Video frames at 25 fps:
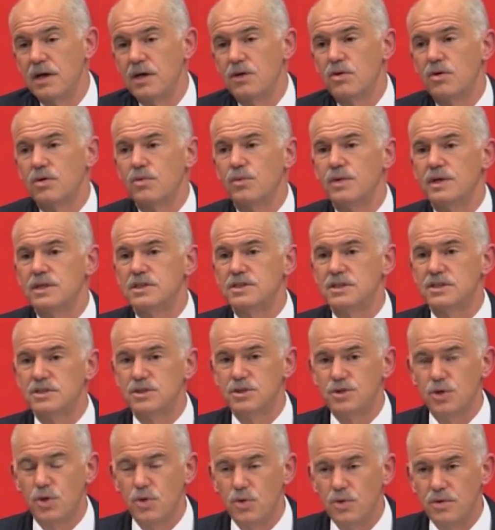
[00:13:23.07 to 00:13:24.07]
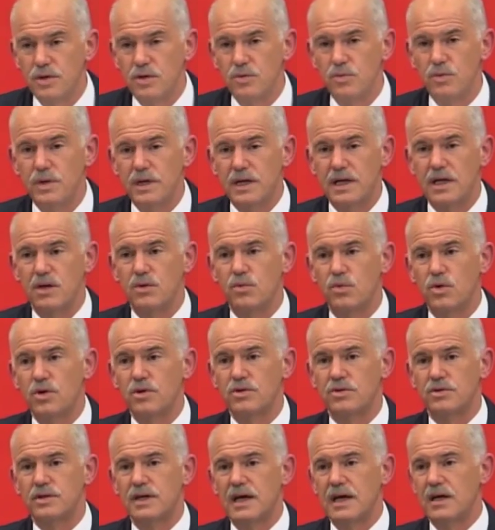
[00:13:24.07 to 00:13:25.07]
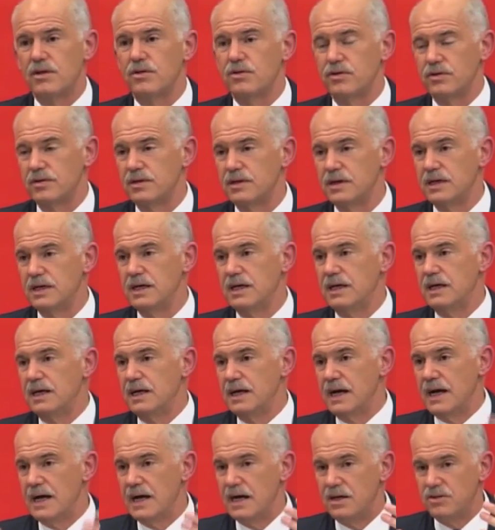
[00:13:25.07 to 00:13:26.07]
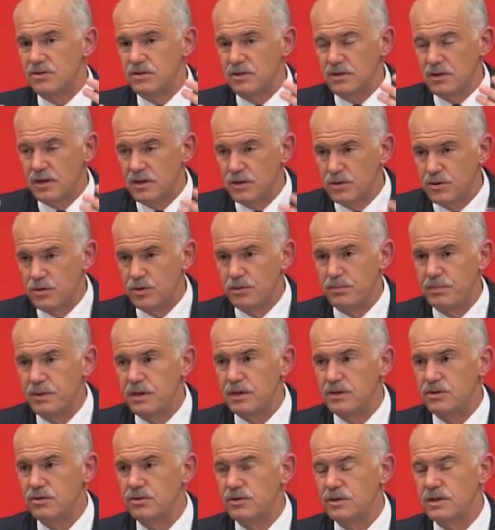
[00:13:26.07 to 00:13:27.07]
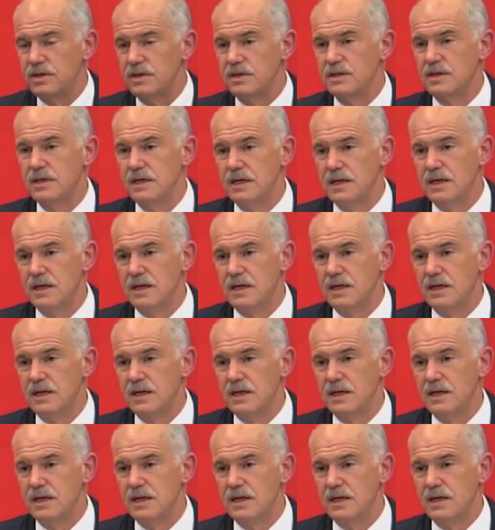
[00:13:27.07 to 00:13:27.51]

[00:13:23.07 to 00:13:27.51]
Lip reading: And when we show that we can work together as a European Union